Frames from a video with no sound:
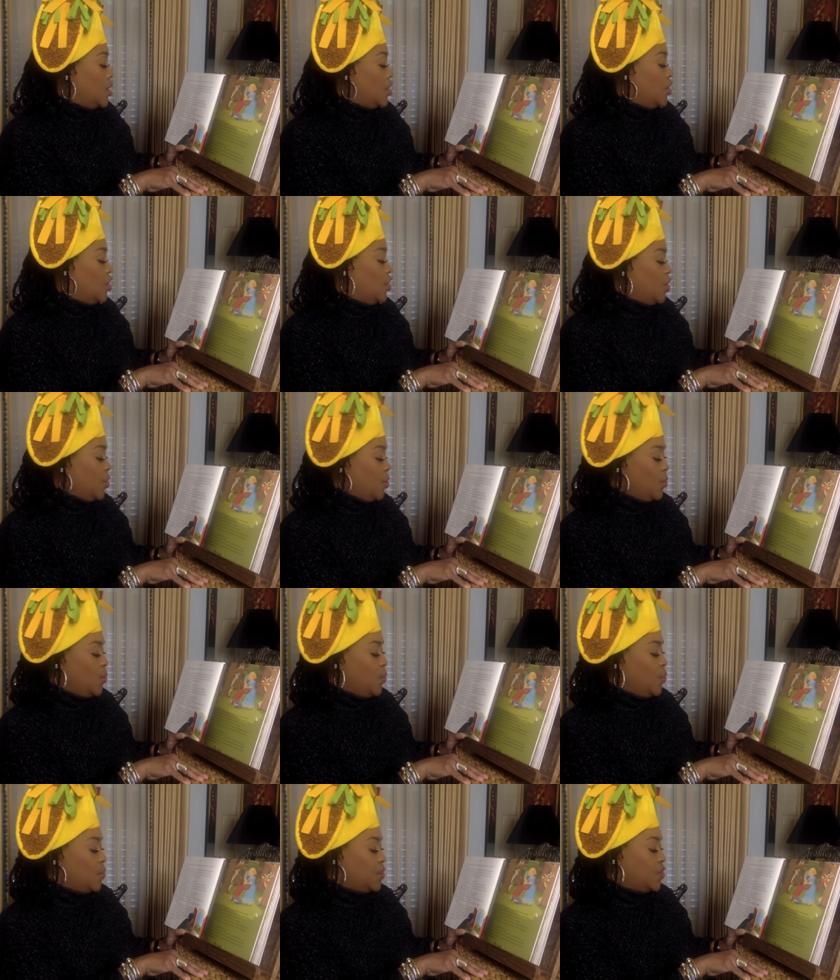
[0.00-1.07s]

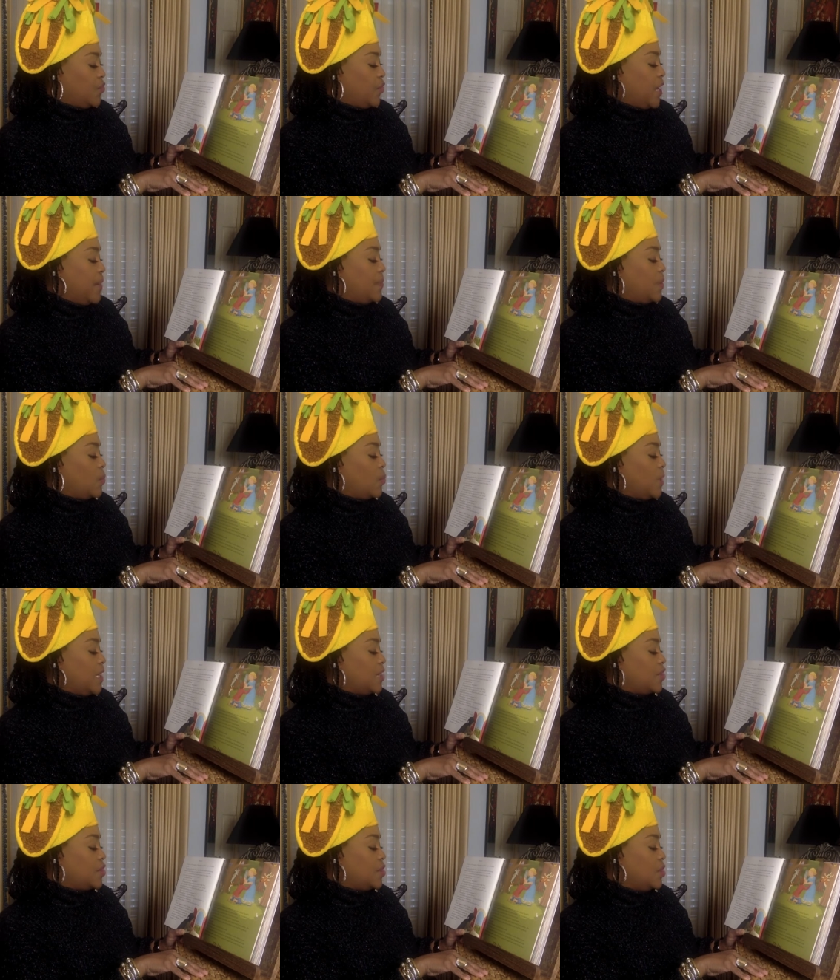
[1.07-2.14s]
"You," screamed the
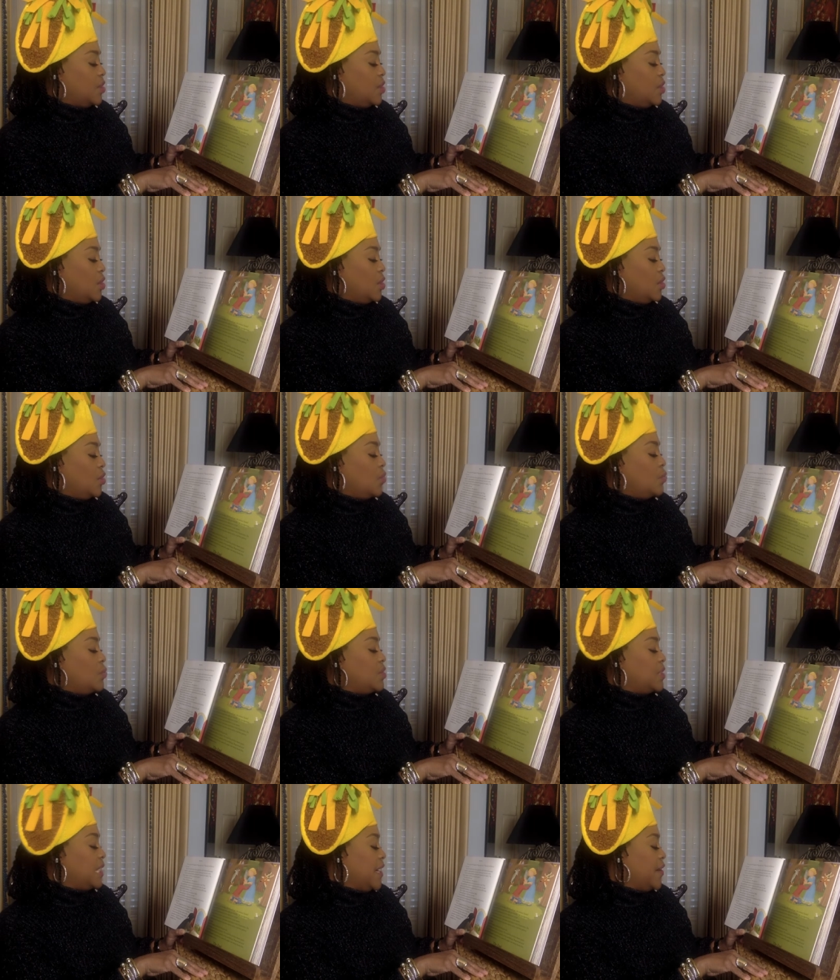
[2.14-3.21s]
witch, "you
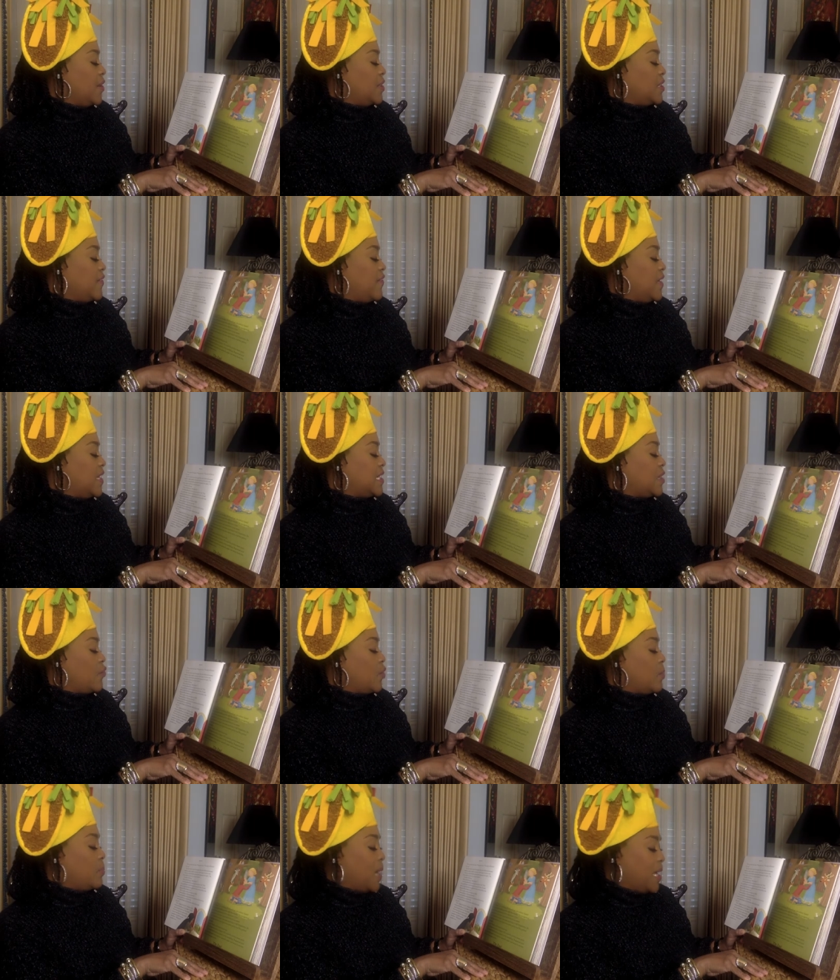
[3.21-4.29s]
dared to visit
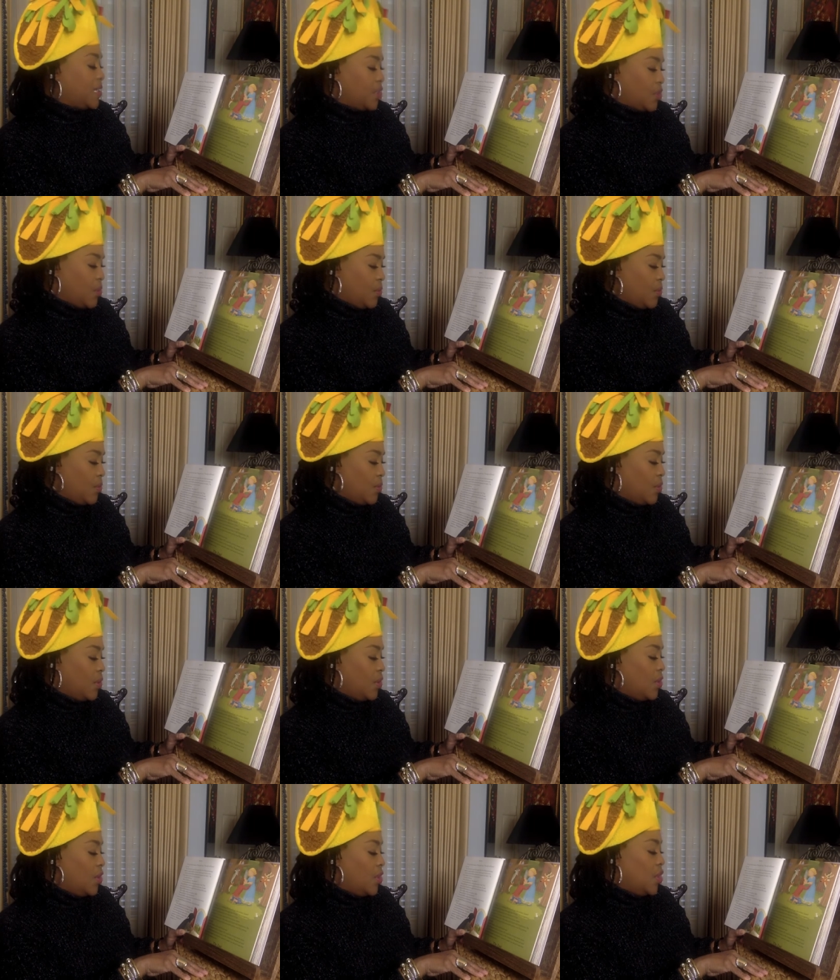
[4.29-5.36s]
Rapunzel?
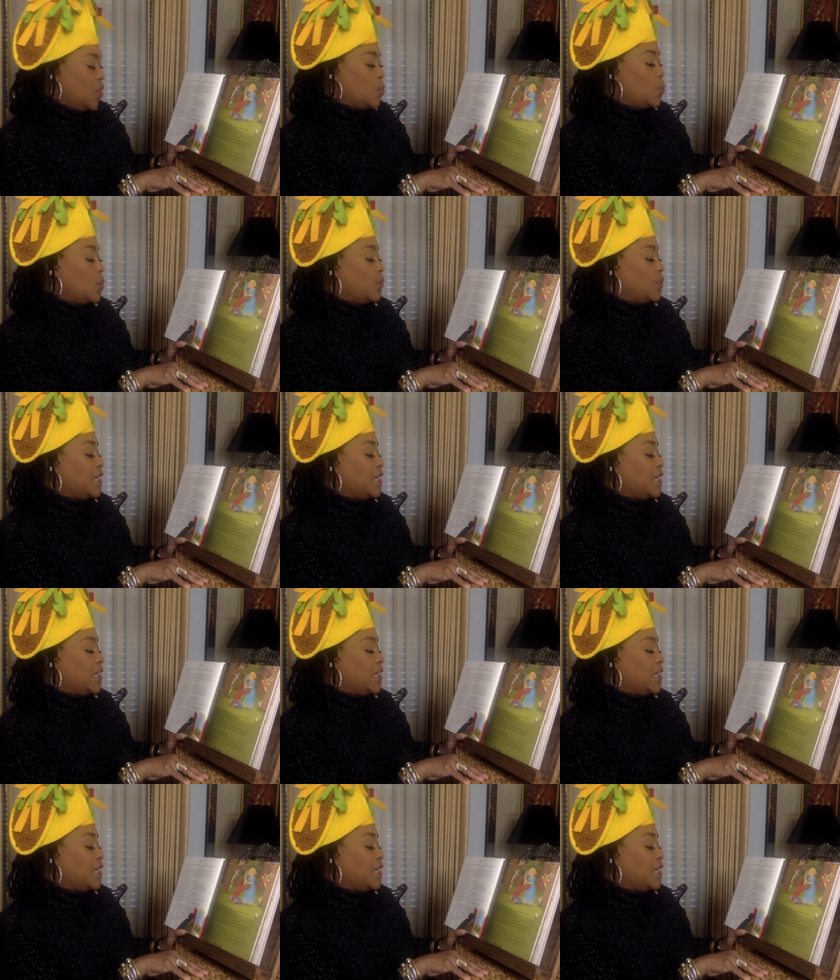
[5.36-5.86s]
You will